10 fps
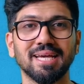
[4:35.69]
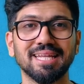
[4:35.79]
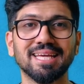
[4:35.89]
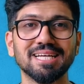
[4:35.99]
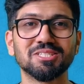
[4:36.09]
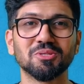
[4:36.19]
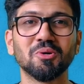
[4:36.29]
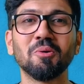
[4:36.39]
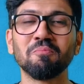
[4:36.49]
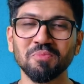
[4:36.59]
And guess,
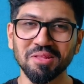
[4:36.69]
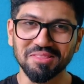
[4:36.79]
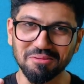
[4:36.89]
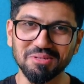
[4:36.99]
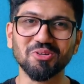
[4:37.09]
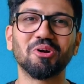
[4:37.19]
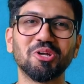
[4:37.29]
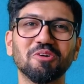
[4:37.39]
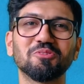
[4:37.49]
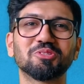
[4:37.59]
the
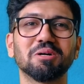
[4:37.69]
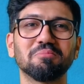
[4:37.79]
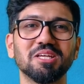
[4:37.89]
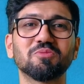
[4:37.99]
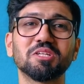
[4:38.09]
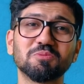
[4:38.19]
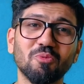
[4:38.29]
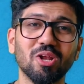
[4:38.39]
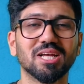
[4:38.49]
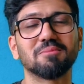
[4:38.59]
majority of those companies were
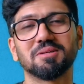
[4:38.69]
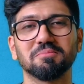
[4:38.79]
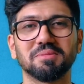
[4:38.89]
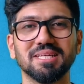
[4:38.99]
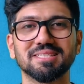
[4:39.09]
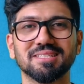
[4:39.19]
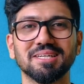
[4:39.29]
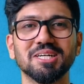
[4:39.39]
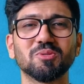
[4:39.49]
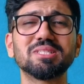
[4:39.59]
small cap companies.
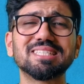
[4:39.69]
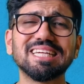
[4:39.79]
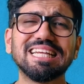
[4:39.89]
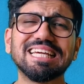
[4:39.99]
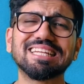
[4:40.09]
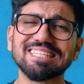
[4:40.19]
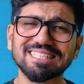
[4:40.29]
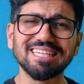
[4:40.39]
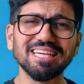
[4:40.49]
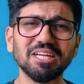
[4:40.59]
So it's really
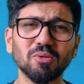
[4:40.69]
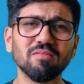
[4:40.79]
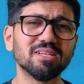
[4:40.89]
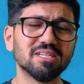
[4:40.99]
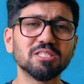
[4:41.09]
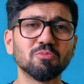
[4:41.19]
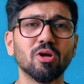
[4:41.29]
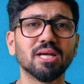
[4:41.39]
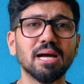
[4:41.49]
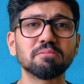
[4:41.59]
risky to invest in
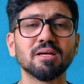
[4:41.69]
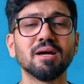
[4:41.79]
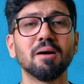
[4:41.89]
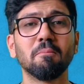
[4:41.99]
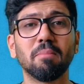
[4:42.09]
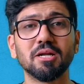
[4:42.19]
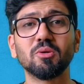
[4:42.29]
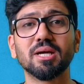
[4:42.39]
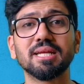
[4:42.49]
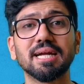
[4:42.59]
small caps, but
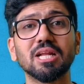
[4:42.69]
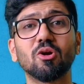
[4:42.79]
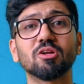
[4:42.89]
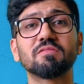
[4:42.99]
you can get a lot of